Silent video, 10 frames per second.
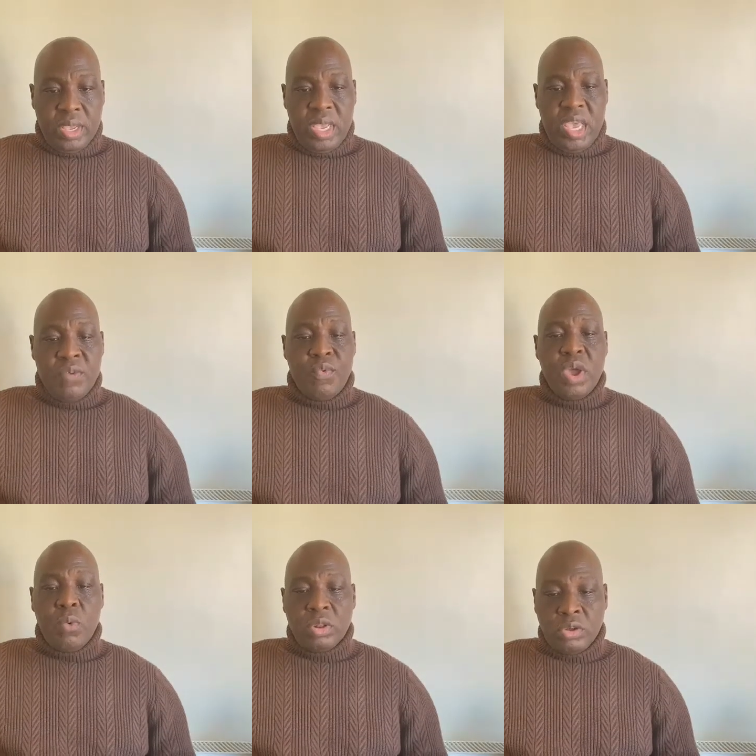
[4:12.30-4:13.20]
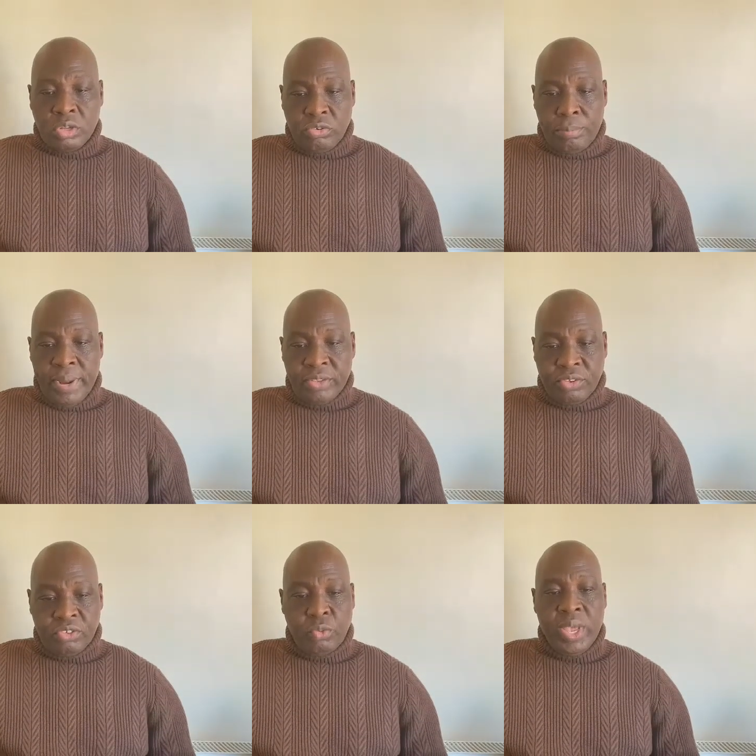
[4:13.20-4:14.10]
If we want God to
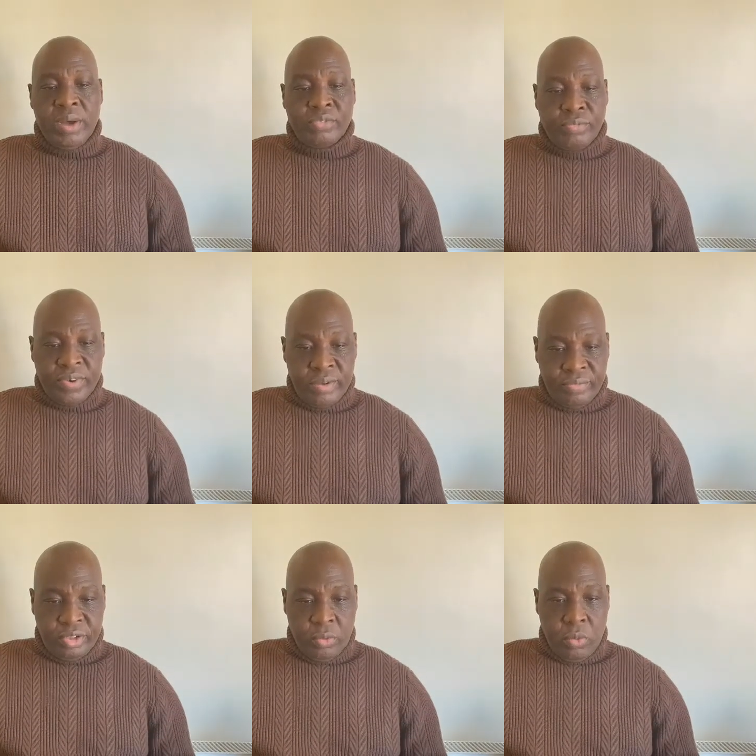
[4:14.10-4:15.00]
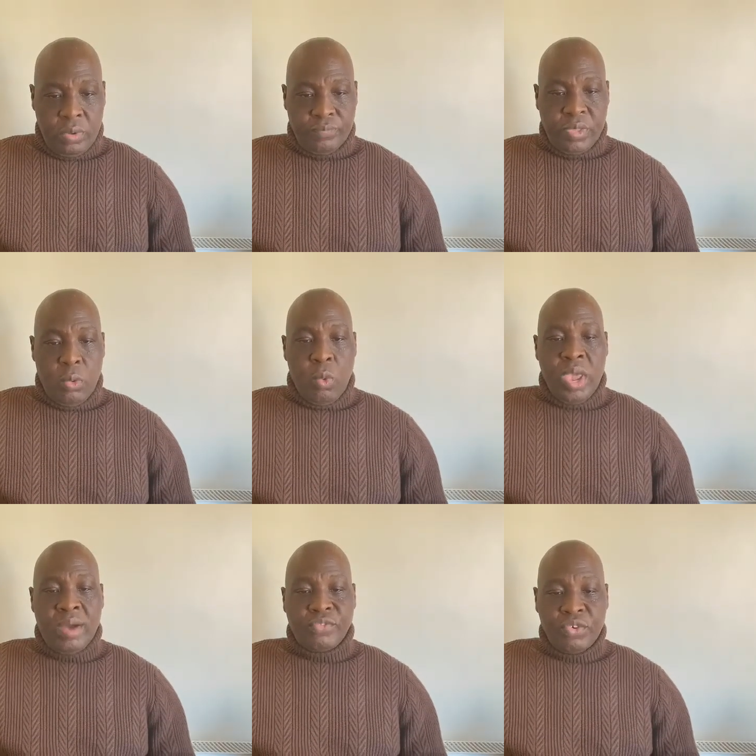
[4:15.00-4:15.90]
bless us, we have to fight for it.
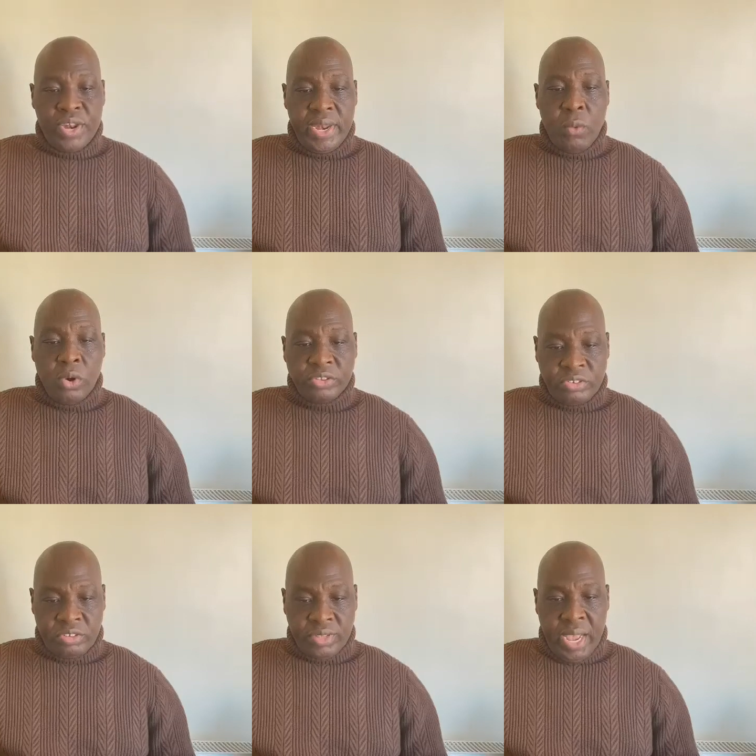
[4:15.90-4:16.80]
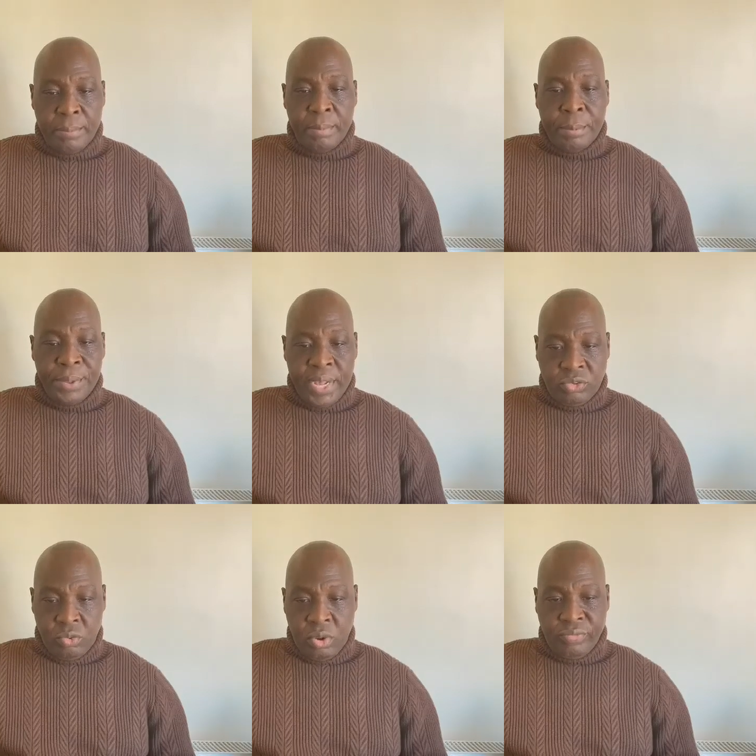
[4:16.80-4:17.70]
We have to really want it and be
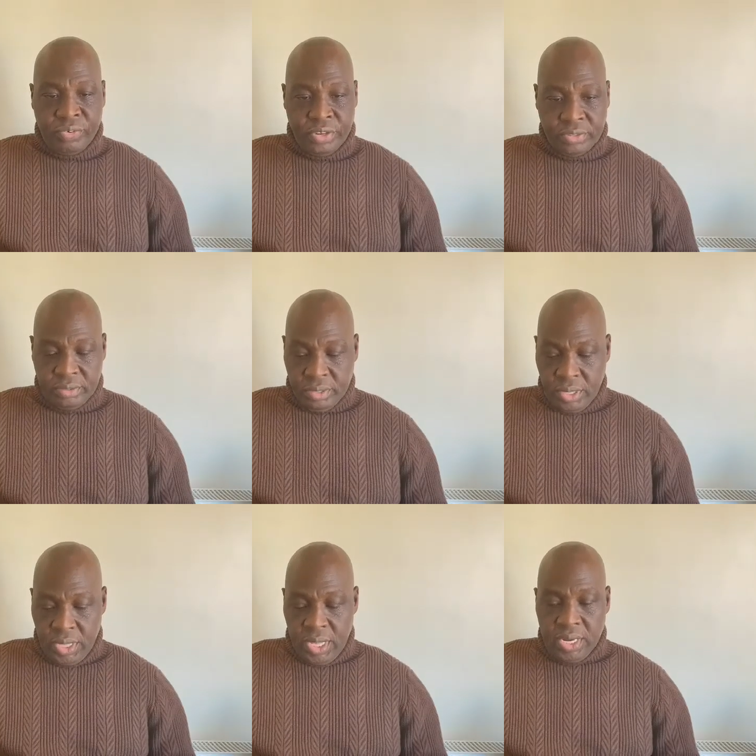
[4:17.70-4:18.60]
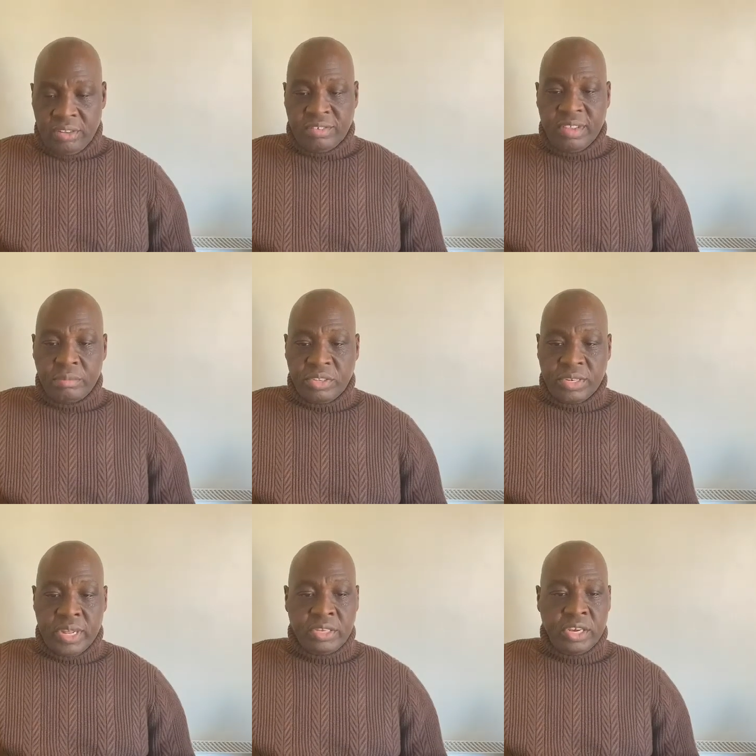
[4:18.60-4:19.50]
prepared to work for it. The same
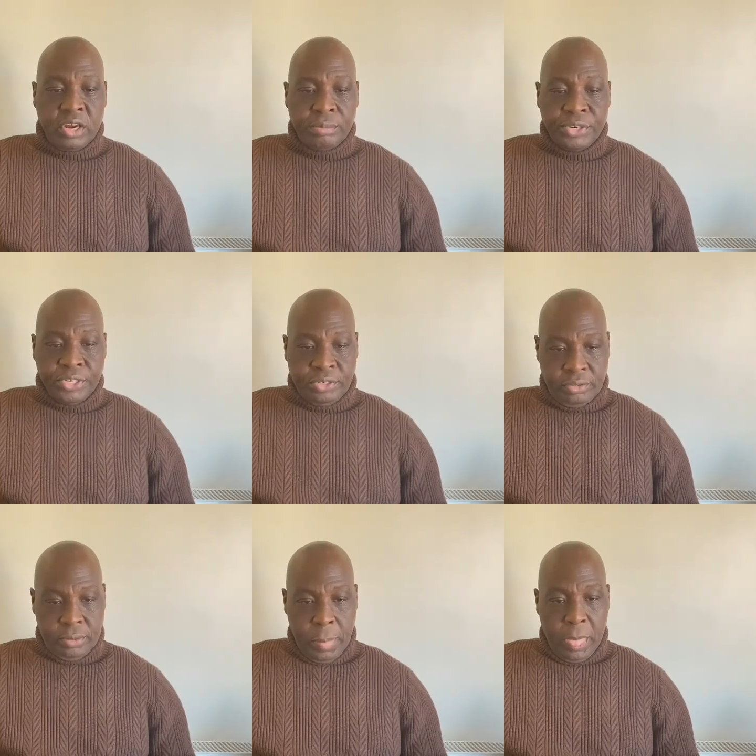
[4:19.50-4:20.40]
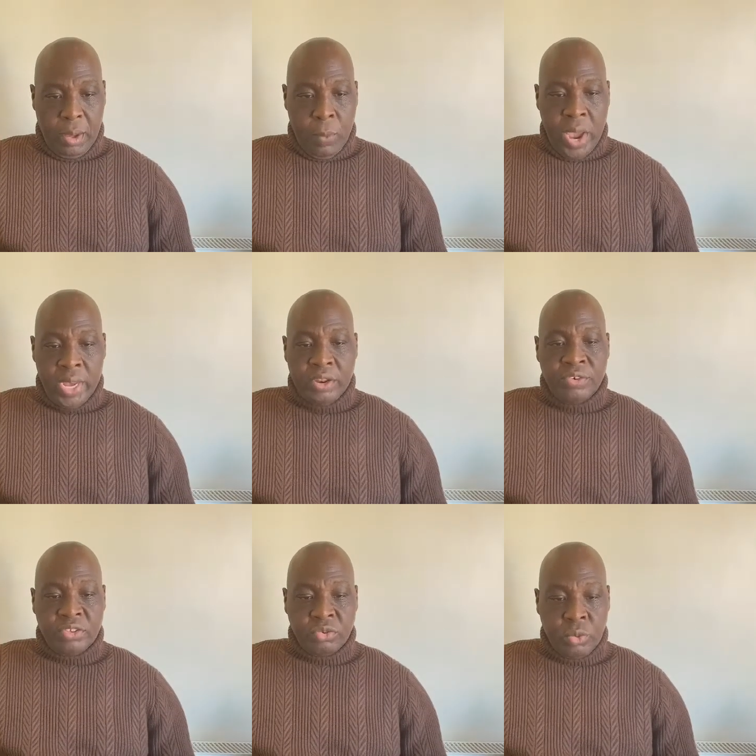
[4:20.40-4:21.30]
thing that Jacob did when he
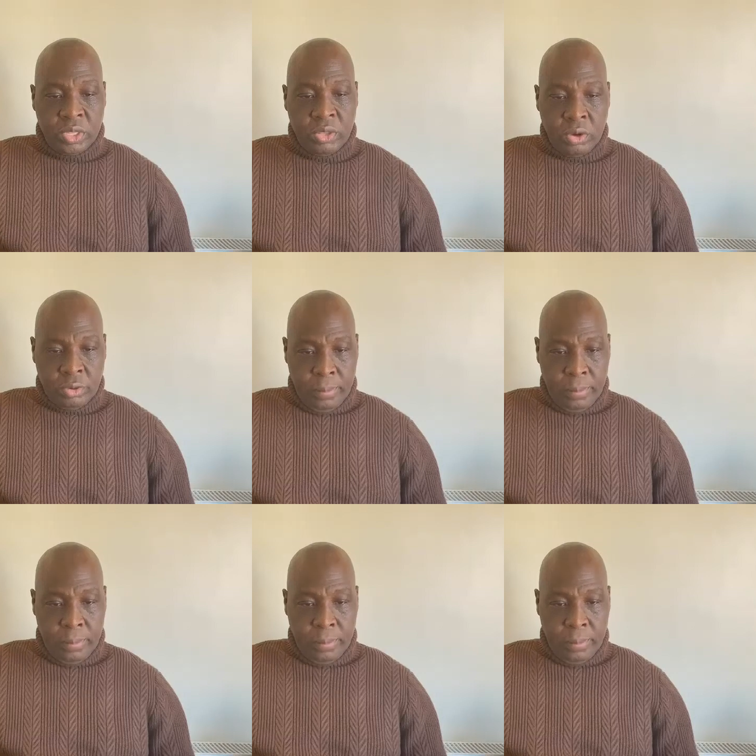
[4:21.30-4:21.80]
wrestled with God.